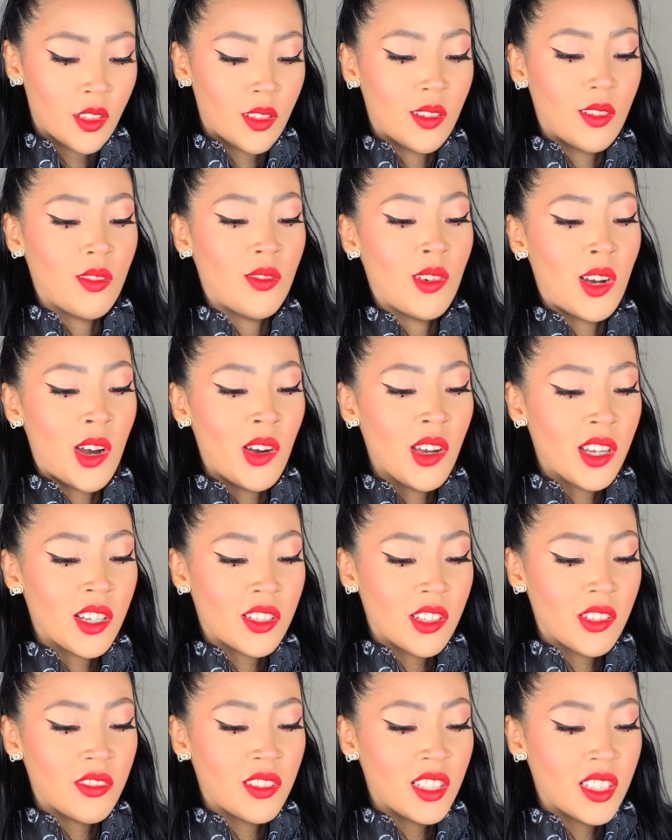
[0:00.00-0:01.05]
Wow, I don't know
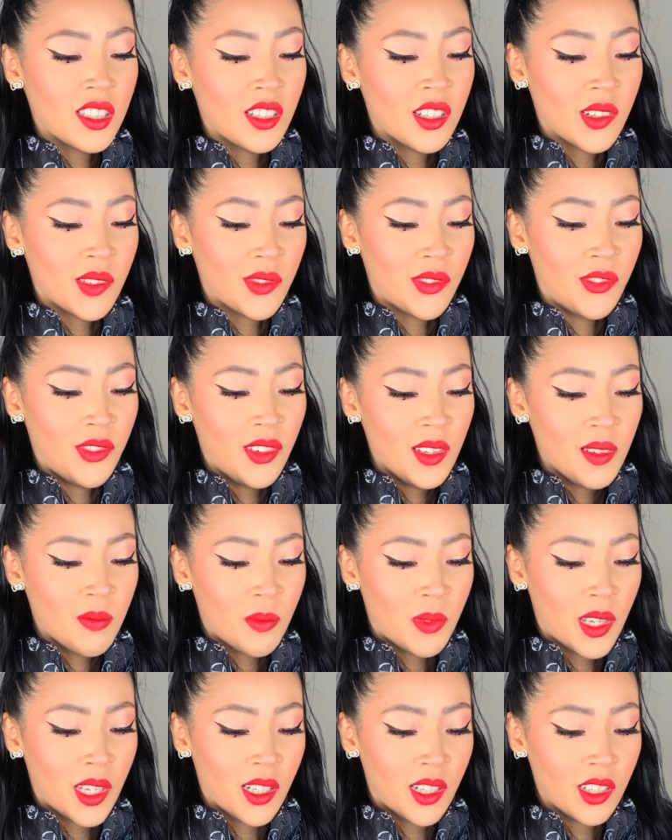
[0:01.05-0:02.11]
if this is gonna fit
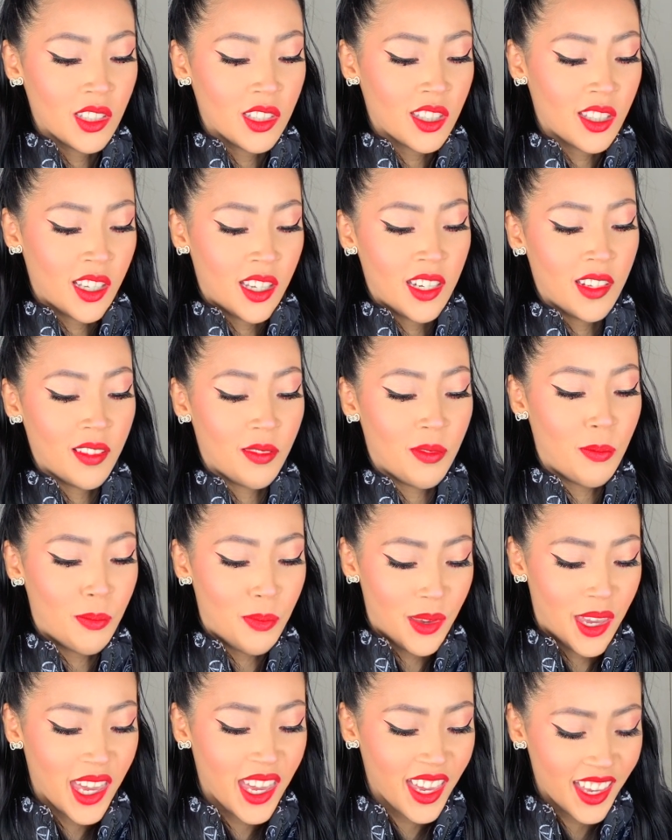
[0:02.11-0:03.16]
me. It looks kind of big.